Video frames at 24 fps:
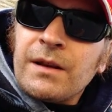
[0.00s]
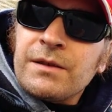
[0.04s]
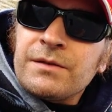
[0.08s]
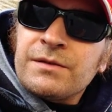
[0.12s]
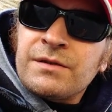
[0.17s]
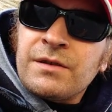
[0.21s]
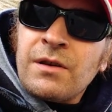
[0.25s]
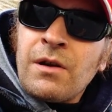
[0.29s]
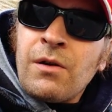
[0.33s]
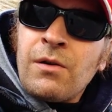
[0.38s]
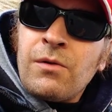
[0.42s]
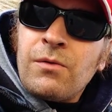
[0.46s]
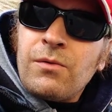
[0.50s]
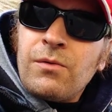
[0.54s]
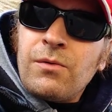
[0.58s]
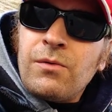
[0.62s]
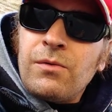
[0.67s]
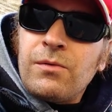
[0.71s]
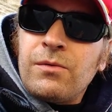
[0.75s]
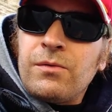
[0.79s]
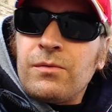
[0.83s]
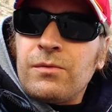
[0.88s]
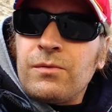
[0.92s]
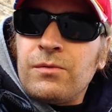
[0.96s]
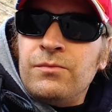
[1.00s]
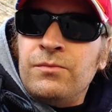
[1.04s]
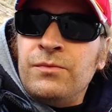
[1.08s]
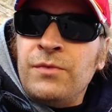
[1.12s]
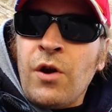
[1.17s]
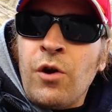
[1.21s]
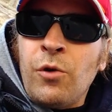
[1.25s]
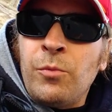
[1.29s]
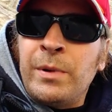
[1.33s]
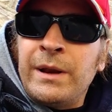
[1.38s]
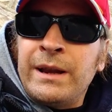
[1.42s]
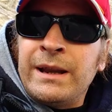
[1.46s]
So
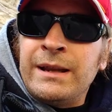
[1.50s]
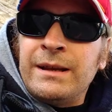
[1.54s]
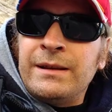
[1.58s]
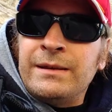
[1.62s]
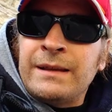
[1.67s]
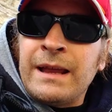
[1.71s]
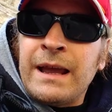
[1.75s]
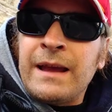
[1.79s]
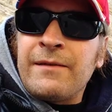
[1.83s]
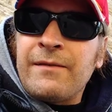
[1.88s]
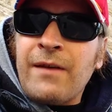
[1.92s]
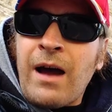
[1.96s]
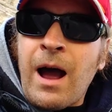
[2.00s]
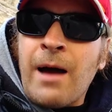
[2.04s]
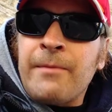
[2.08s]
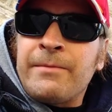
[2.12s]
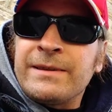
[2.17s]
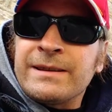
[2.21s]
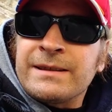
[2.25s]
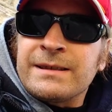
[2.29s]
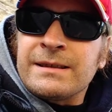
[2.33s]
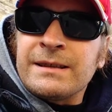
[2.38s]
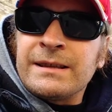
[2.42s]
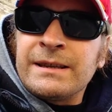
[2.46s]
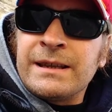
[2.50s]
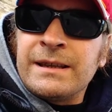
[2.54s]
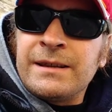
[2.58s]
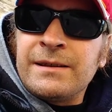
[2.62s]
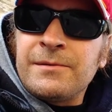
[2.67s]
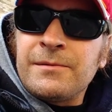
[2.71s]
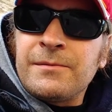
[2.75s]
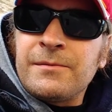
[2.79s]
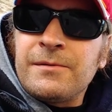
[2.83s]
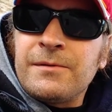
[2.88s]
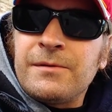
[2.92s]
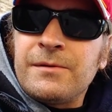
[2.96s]
they obviously
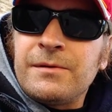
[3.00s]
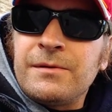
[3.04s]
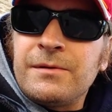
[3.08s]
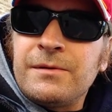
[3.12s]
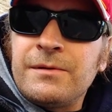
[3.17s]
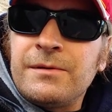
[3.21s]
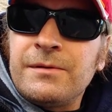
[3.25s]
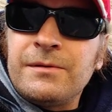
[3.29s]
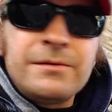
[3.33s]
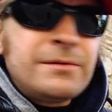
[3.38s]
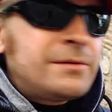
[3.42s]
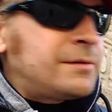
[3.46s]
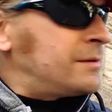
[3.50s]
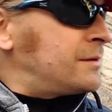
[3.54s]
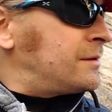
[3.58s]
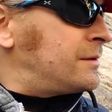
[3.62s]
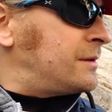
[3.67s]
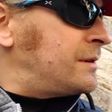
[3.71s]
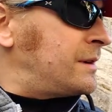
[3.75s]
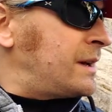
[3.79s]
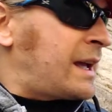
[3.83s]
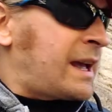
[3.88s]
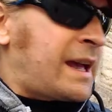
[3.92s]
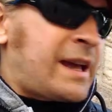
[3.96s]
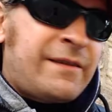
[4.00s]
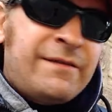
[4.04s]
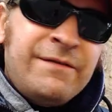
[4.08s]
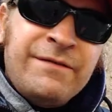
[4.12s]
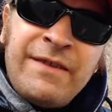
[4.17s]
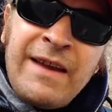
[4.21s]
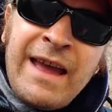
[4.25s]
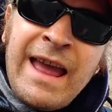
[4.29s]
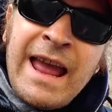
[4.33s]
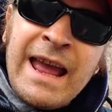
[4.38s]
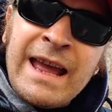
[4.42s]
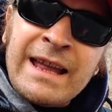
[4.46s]

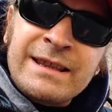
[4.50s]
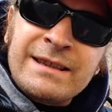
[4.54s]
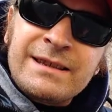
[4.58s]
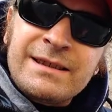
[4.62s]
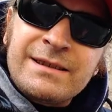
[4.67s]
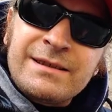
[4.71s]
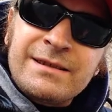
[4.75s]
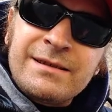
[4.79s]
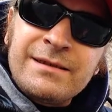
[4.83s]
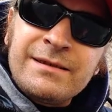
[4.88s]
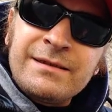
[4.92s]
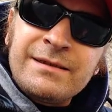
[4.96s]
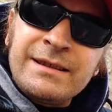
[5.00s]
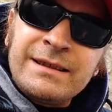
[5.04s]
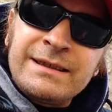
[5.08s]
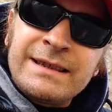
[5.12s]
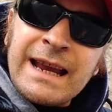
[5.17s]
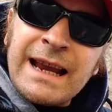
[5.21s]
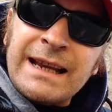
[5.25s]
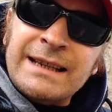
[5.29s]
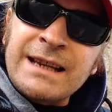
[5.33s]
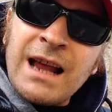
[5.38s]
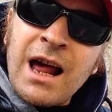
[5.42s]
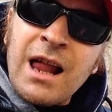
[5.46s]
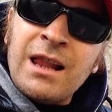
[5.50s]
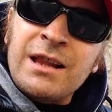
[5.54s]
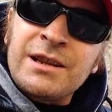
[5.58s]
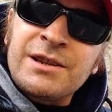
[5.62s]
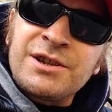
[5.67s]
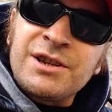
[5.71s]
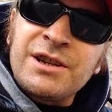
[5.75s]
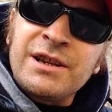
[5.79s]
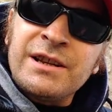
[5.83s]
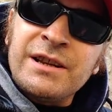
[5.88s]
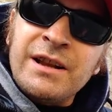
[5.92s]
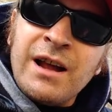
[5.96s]
advanced the
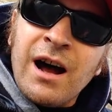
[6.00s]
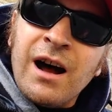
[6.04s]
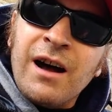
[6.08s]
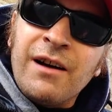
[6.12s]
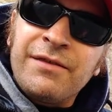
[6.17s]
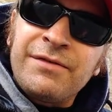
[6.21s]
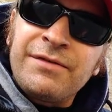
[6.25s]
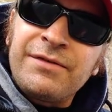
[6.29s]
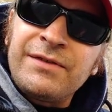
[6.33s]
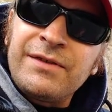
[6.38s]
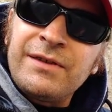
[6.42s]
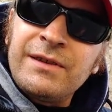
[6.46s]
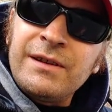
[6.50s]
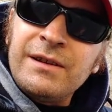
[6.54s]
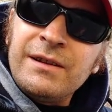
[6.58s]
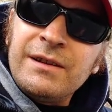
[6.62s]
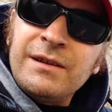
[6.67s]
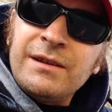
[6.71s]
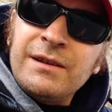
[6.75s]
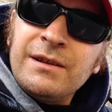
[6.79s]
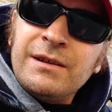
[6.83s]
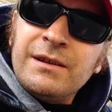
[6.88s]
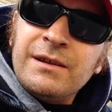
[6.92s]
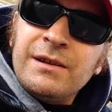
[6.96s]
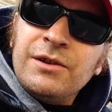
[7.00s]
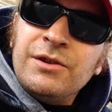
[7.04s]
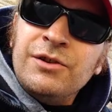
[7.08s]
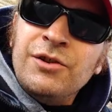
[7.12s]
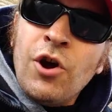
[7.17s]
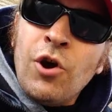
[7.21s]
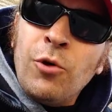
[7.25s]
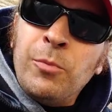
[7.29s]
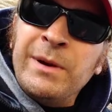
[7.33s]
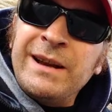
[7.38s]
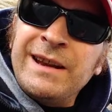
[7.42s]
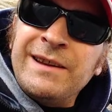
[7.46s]
technology enough.
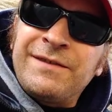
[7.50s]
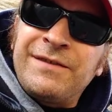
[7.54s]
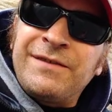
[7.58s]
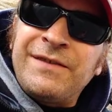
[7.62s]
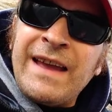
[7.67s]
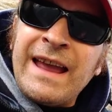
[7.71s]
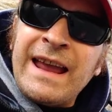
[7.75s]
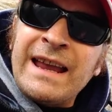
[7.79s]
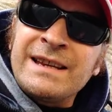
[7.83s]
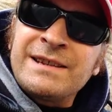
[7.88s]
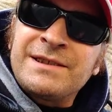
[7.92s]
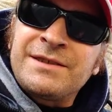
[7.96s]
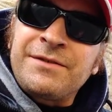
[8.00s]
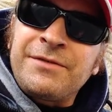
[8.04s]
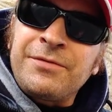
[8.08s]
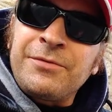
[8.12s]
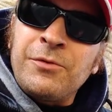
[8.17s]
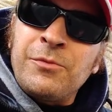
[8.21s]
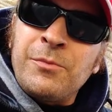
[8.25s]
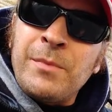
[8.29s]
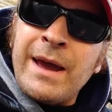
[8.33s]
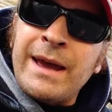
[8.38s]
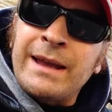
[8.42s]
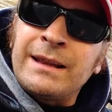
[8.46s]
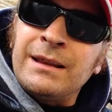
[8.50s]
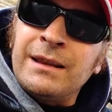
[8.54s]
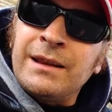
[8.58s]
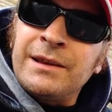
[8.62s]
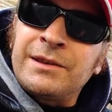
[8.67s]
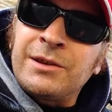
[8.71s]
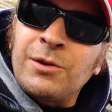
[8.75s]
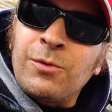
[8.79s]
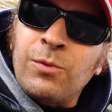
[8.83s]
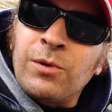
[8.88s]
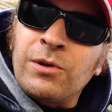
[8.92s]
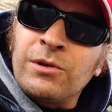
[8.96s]
Nobody phased through metal
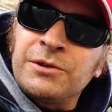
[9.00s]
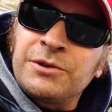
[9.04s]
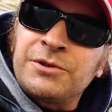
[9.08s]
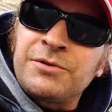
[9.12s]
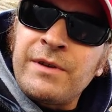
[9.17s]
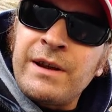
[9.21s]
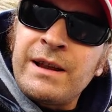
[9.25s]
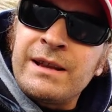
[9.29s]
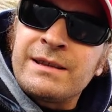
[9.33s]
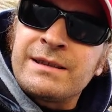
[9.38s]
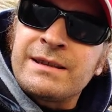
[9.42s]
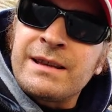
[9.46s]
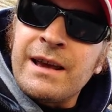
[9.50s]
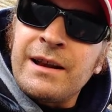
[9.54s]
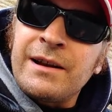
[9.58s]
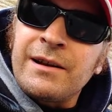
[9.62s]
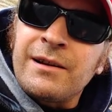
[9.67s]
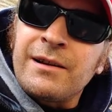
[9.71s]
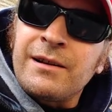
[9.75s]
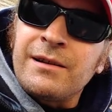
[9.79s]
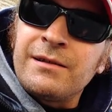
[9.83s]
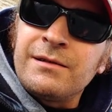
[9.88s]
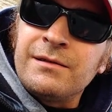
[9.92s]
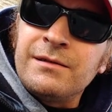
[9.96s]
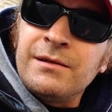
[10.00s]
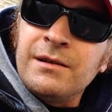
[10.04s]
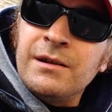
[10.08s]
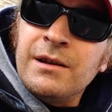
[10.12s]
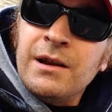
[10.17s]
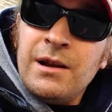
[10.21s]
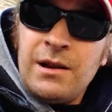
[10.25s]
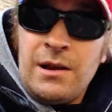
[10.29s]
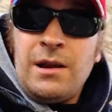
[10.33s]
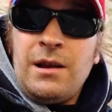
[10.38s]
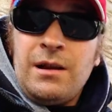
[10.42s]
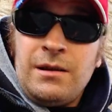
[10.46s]
at the World Trade Center.
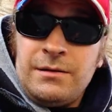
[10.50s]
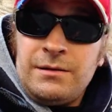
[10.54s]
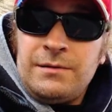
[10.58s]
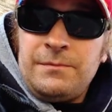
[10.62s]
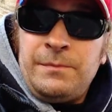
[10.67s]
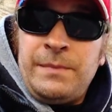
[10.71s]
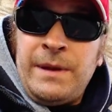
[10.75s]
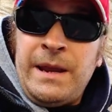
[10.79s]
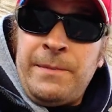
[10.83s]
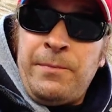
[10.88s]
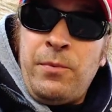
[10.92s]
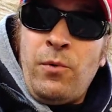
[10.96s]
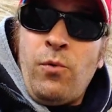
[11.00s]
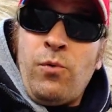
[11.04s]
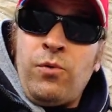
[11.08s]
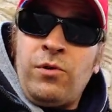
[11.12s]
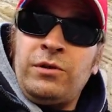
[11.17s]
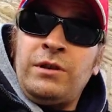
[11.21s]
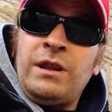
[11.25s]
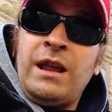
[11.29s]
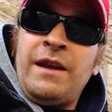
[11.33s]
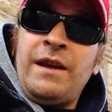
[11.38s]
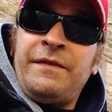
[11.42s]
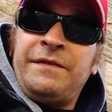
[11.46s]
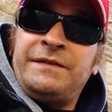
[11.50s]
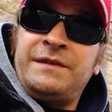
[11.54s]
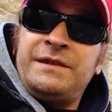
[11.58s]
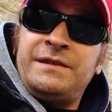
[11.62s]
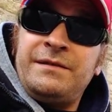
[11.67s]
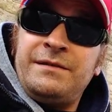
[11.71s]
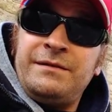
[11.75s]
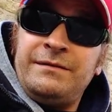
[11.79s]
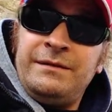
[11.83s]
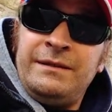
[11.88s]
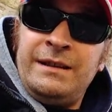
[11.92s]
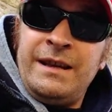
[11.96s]
People were
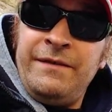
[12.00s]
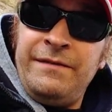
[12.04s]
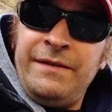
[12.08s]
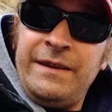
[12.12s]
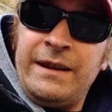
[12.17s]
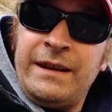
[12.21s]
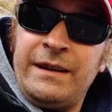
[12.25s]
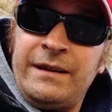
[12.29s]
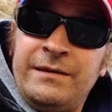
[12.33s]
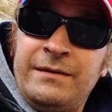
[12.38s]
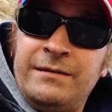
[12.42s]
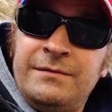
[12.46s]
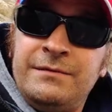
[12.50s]
left living.